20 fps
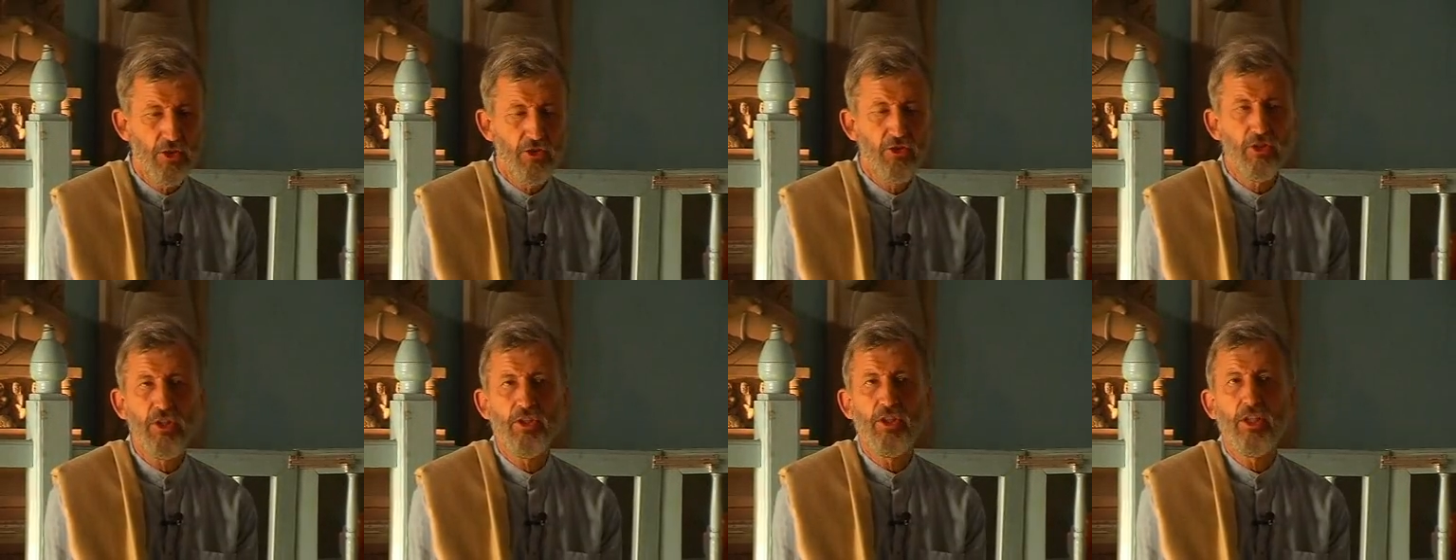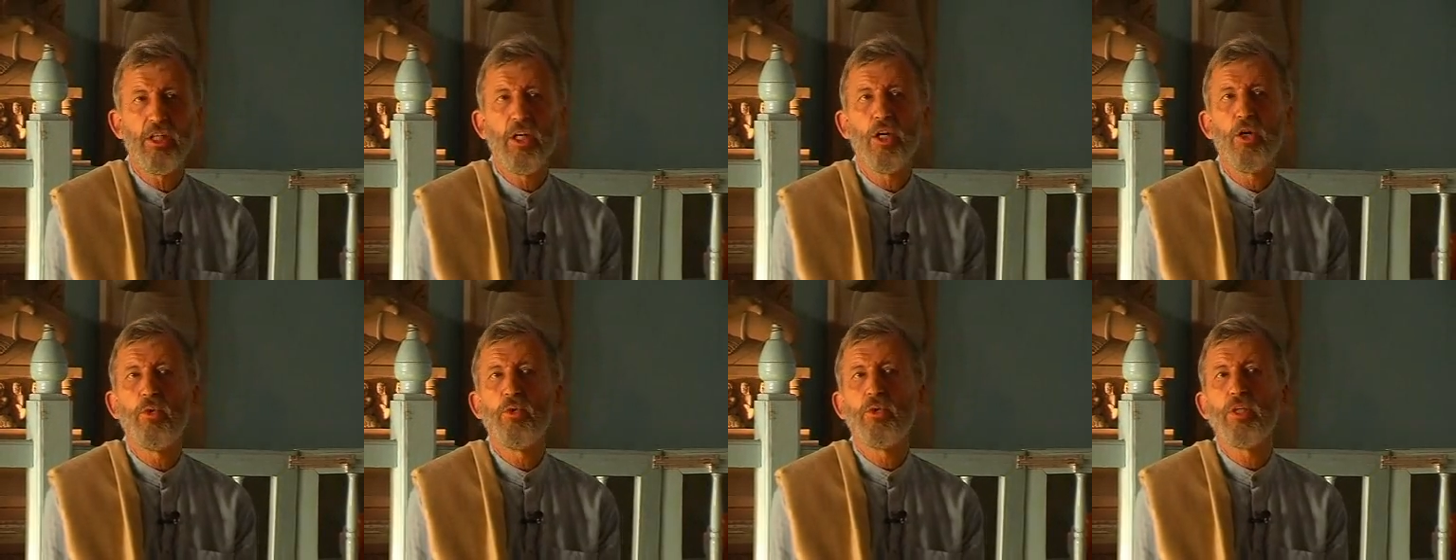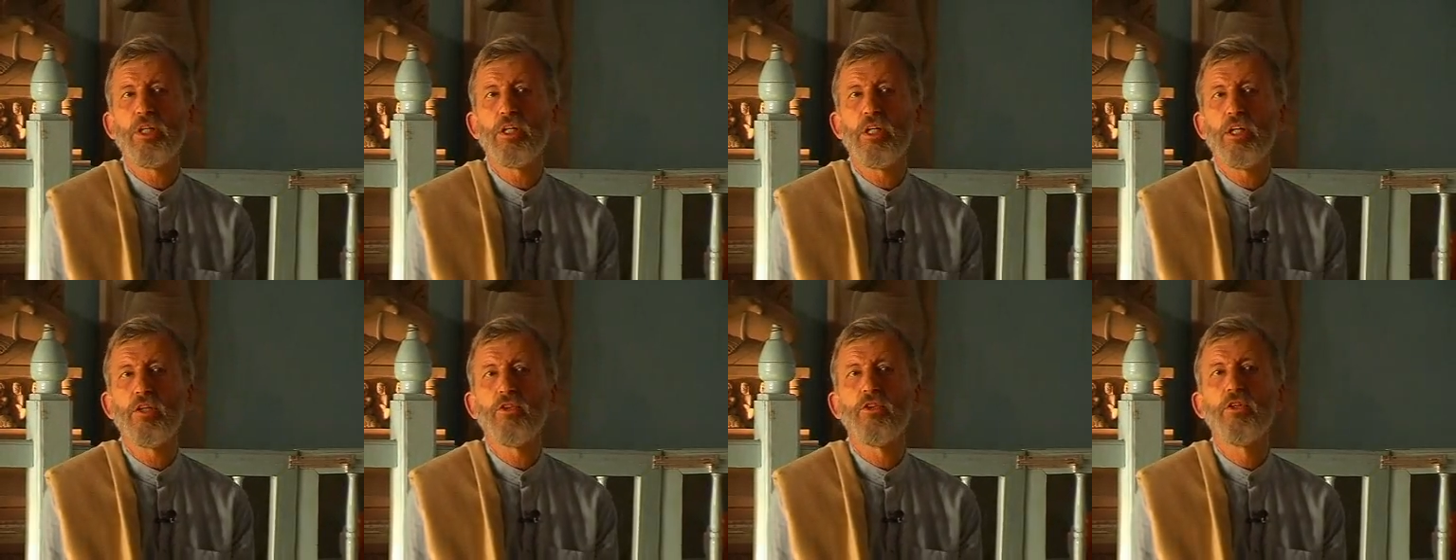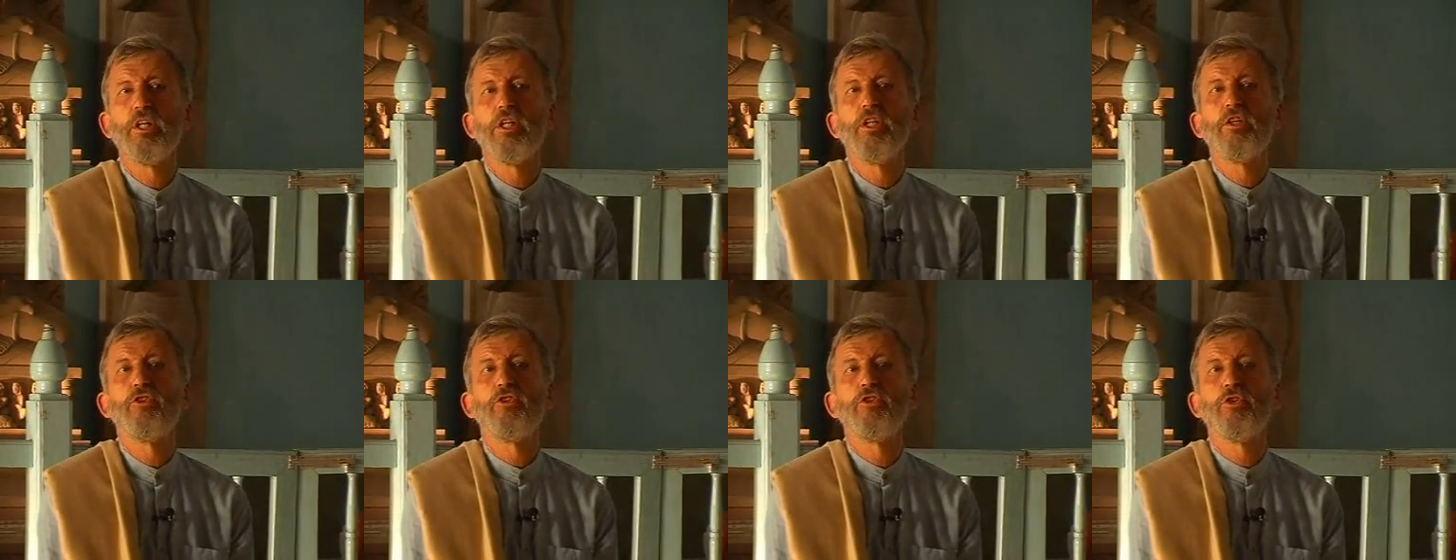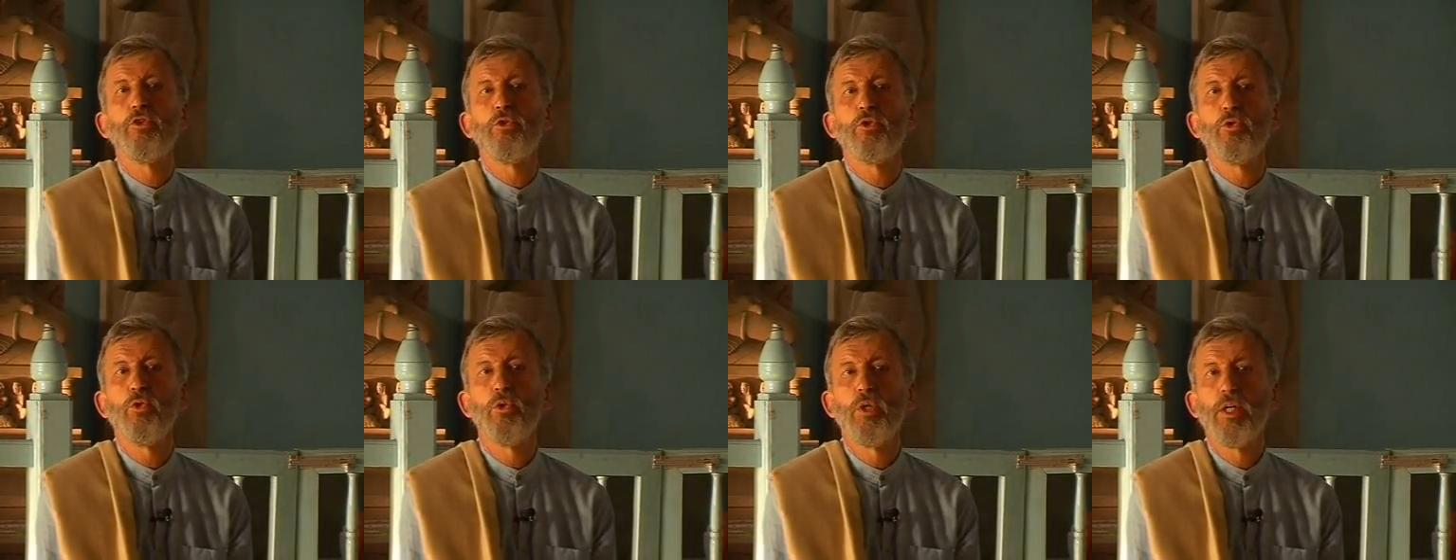treating holding on
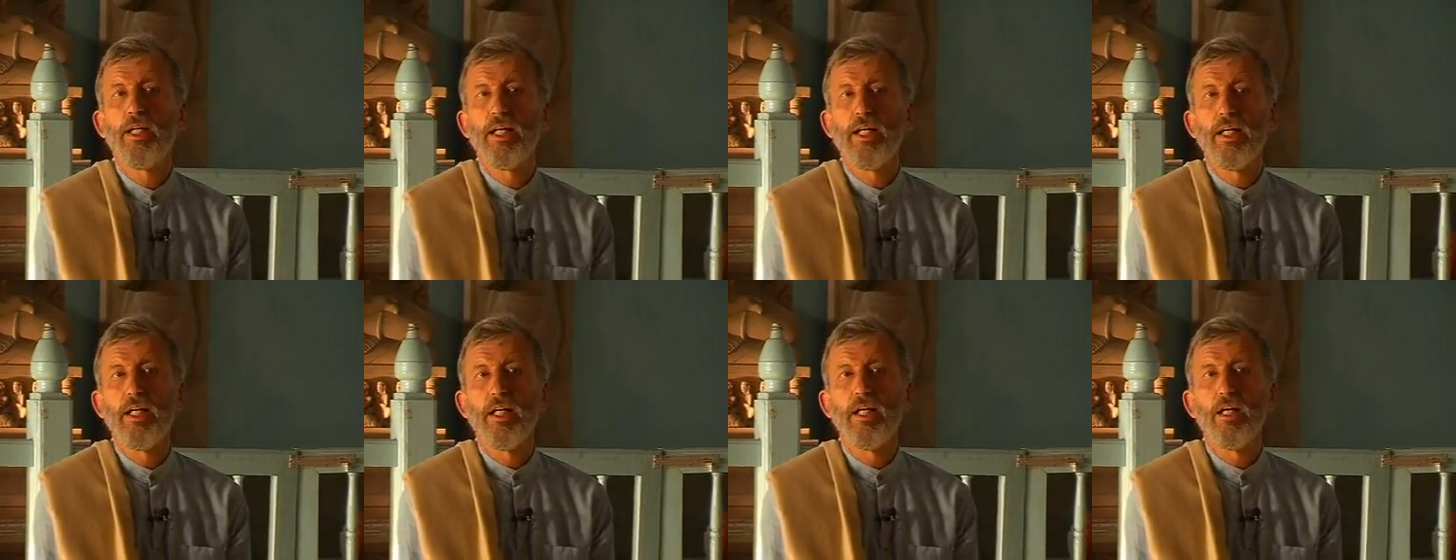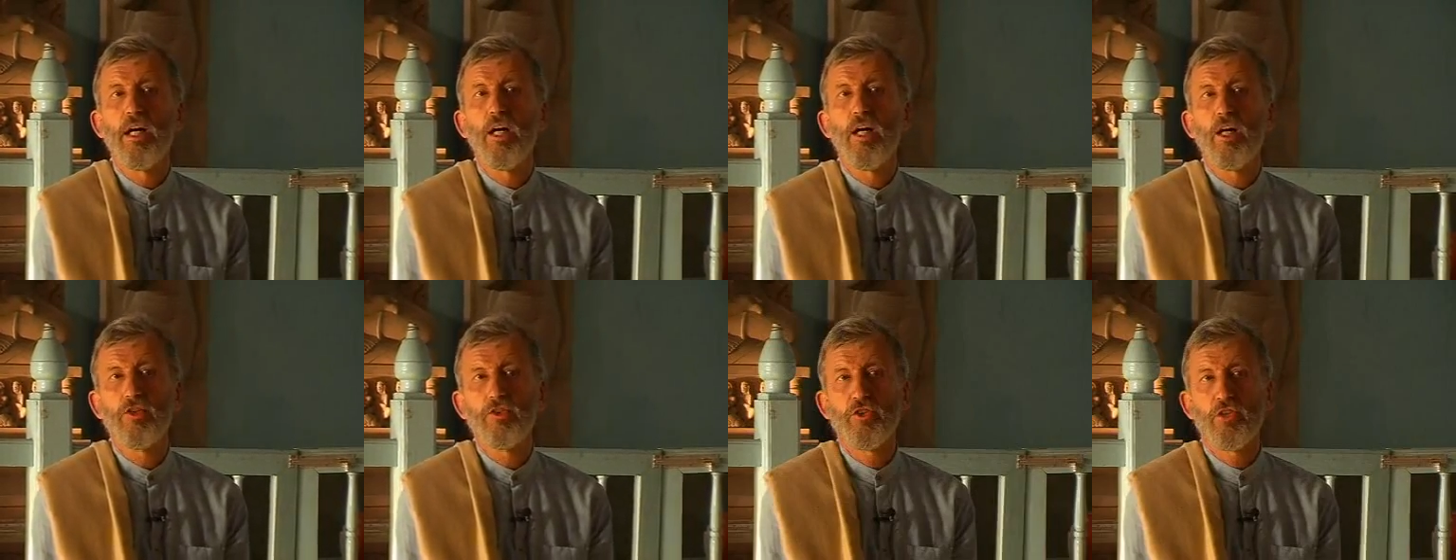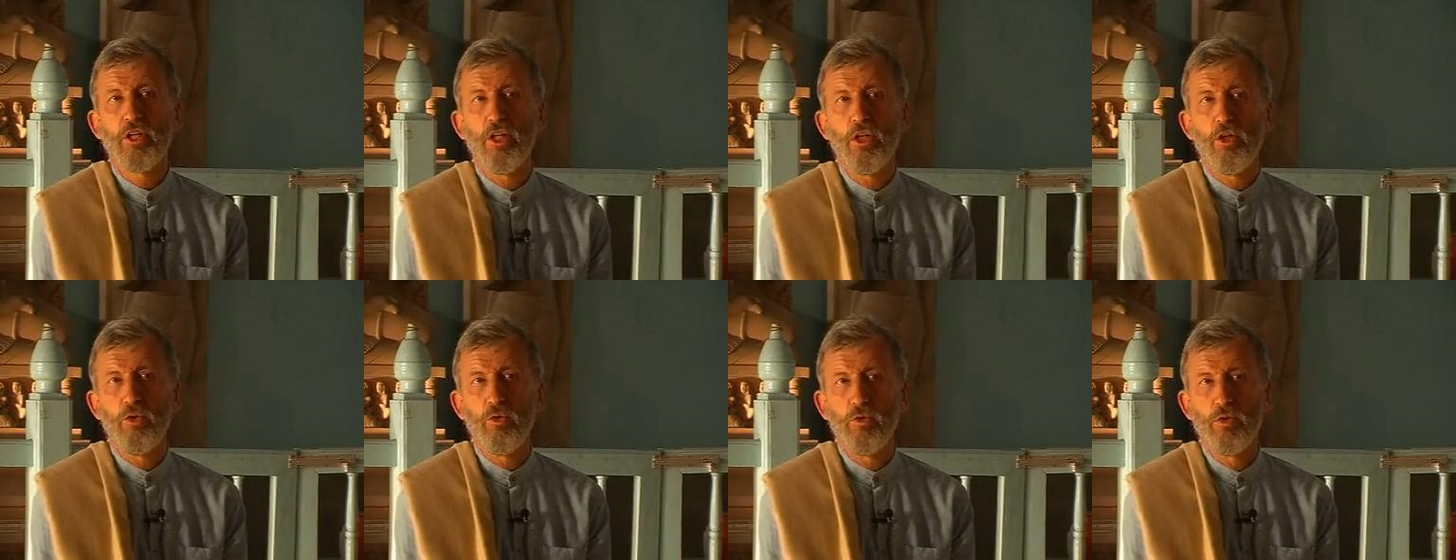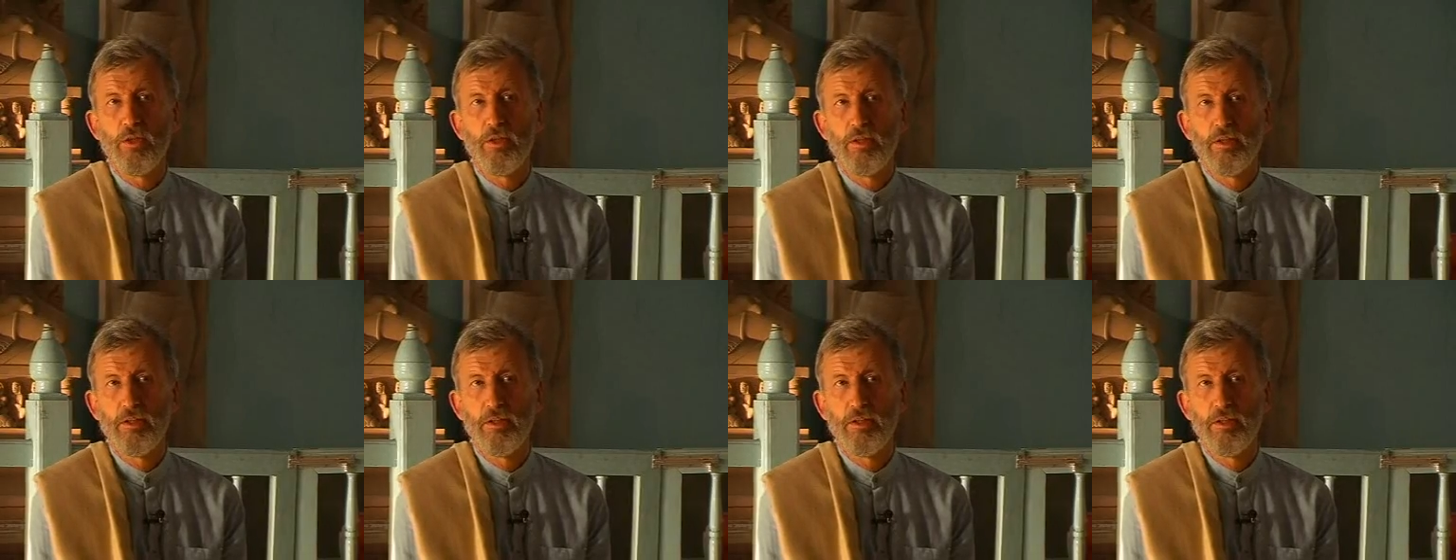to a hot coal.